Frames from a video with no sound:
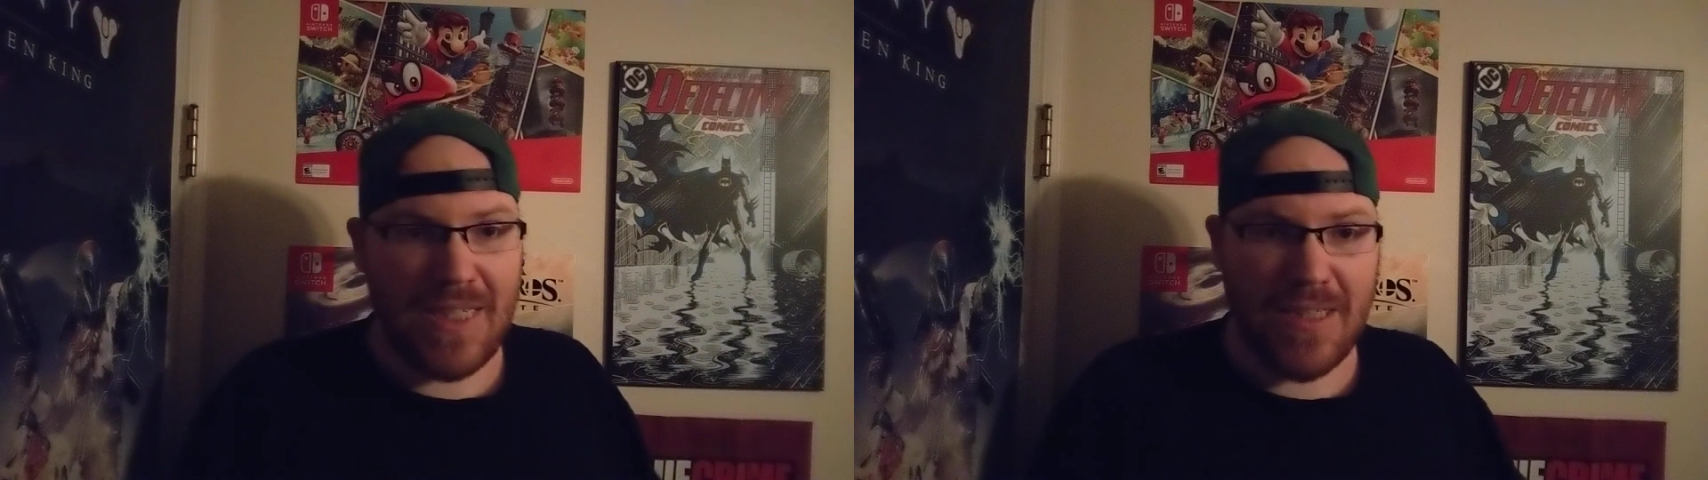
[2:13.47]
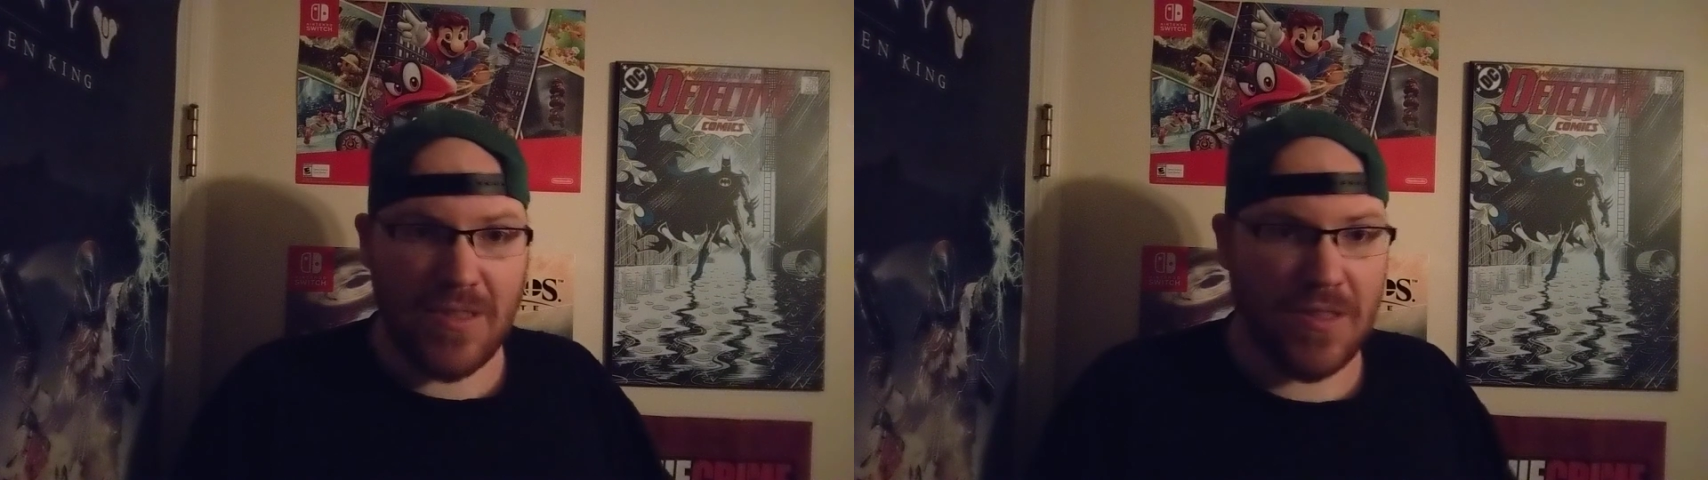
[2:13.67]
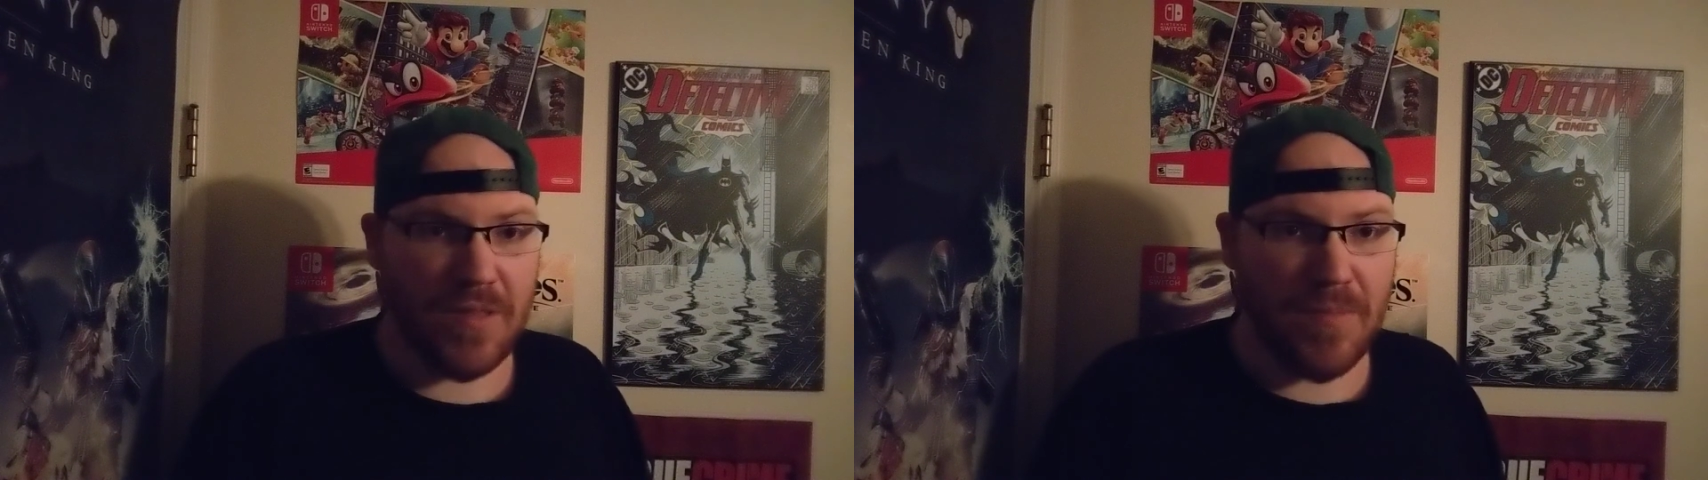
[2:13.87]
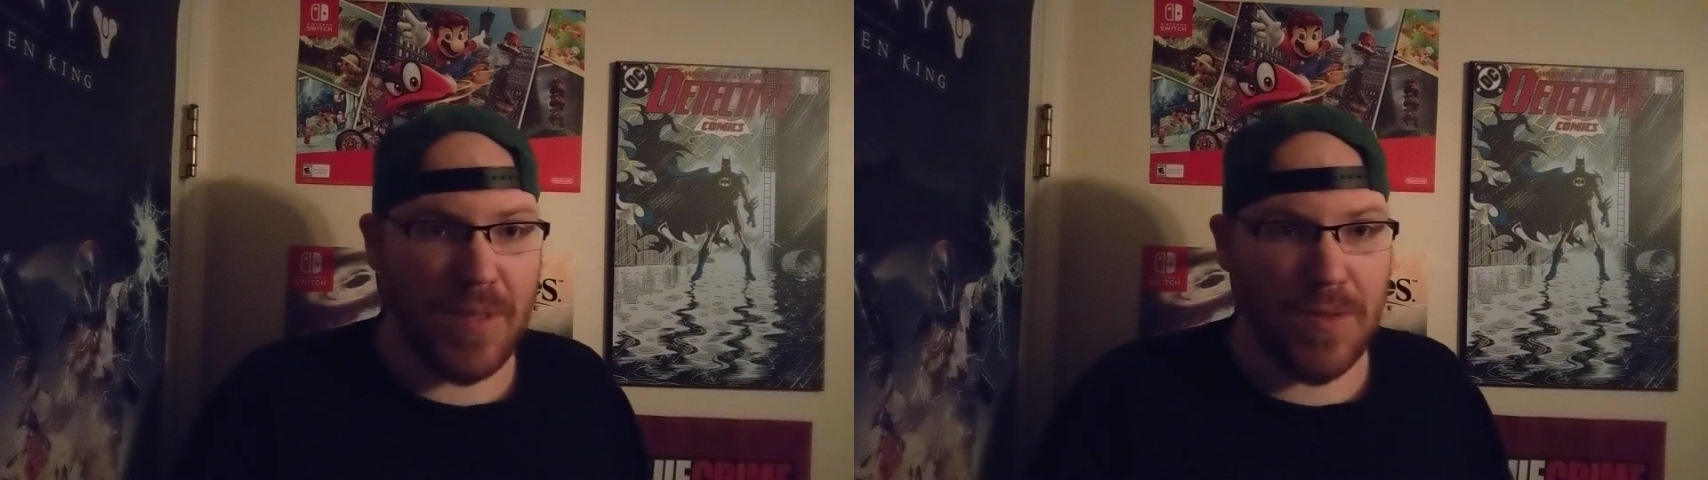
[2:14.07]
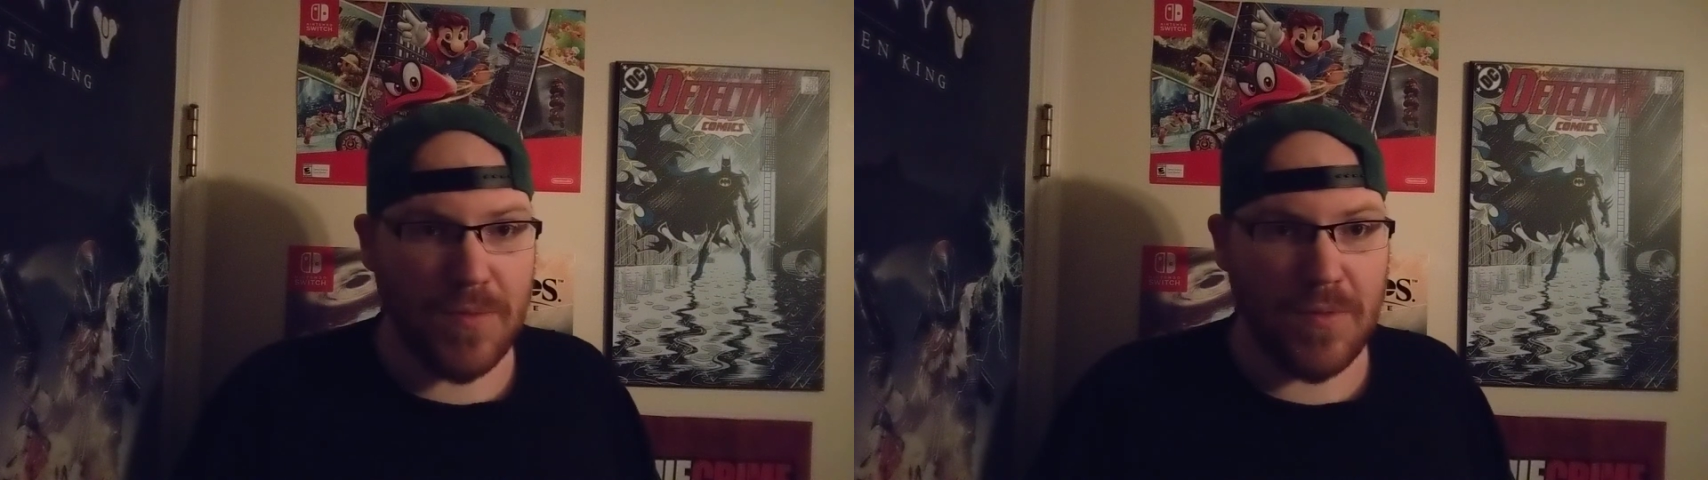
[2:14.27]
easier
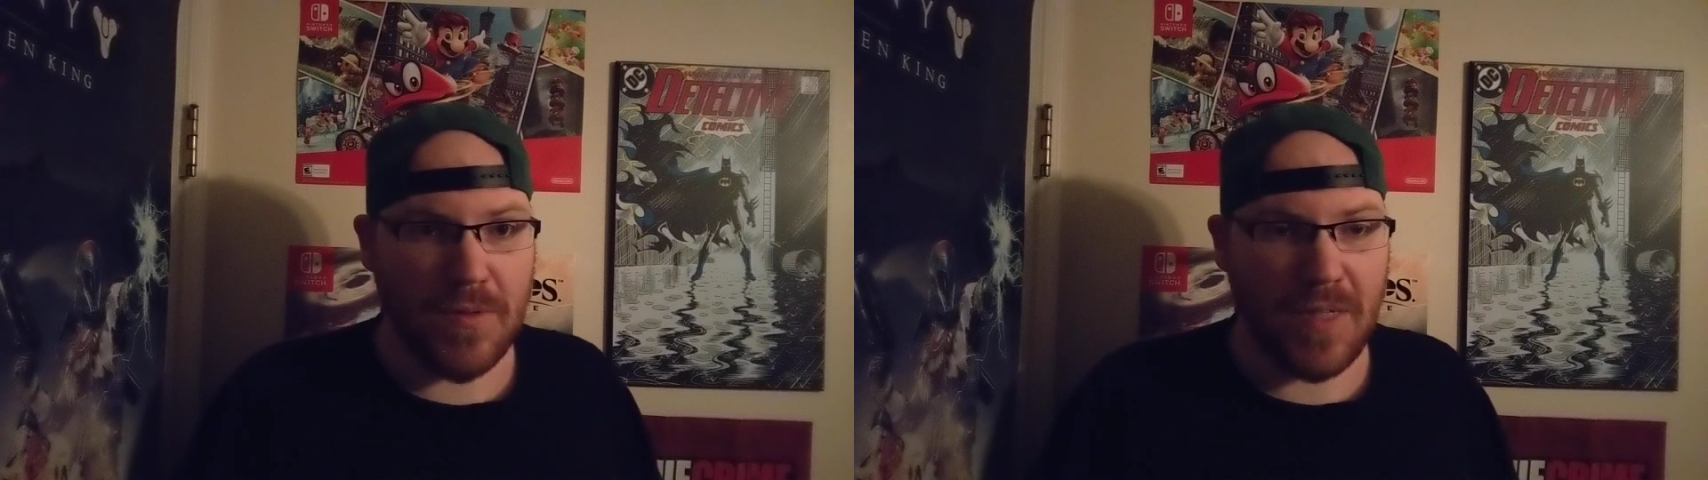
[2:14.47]
modes.